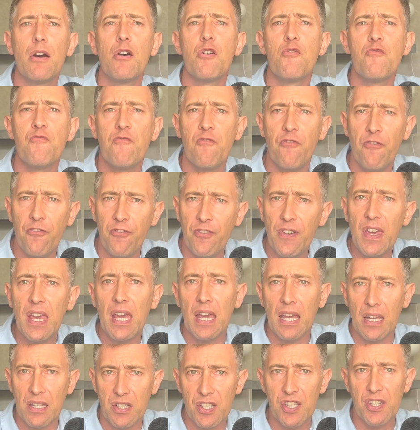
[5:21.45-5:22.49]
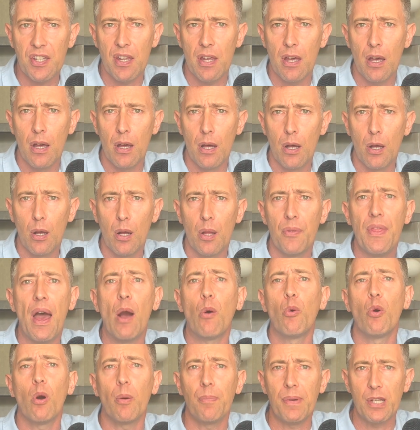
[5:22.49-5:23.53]
fees that
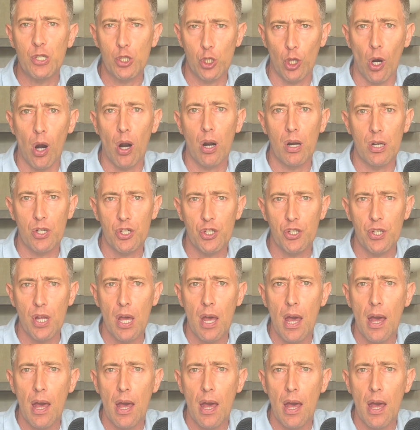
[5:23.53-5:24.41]
will be charged.